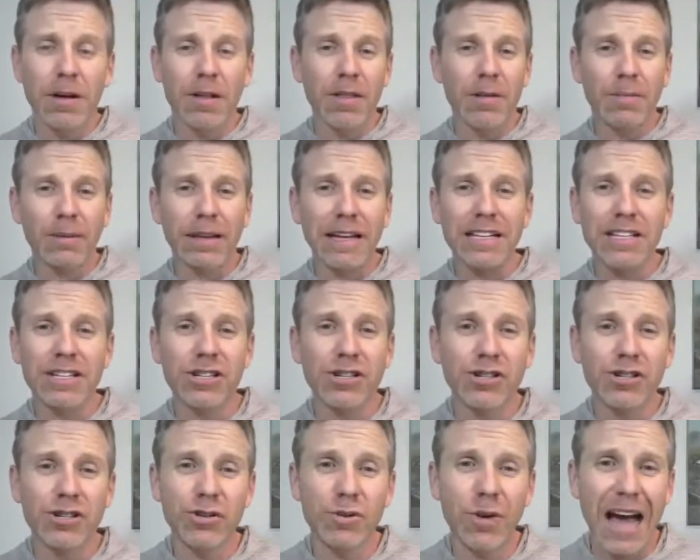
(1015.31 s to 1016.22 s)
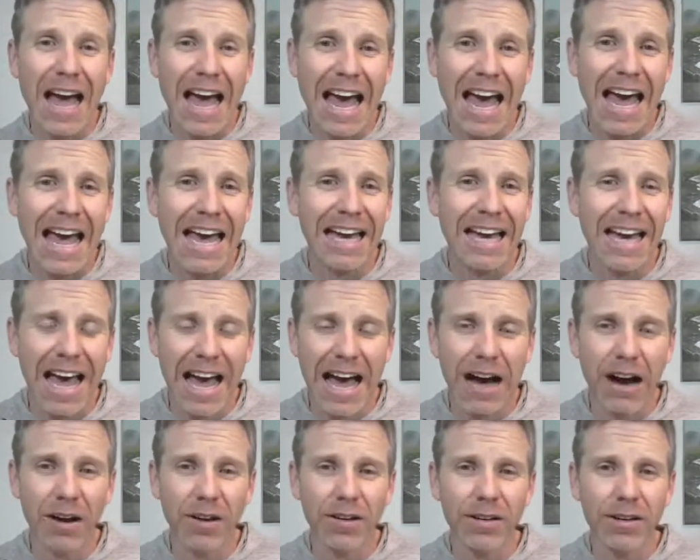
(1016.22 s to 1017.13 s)
the places you hang
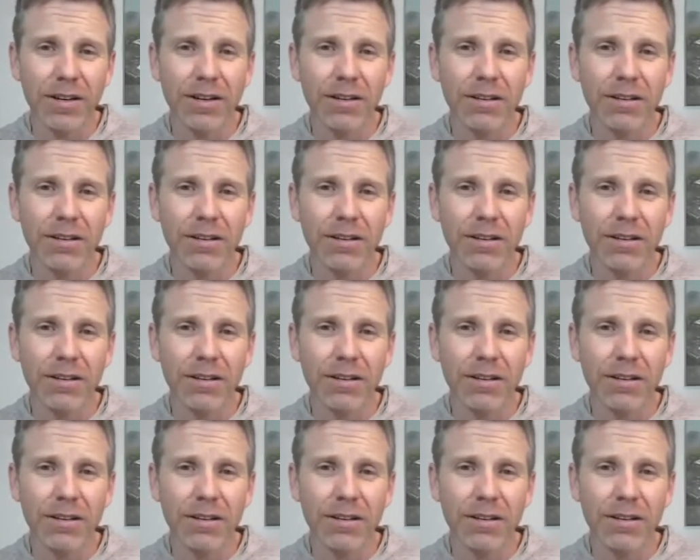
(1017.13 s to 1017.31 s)
out.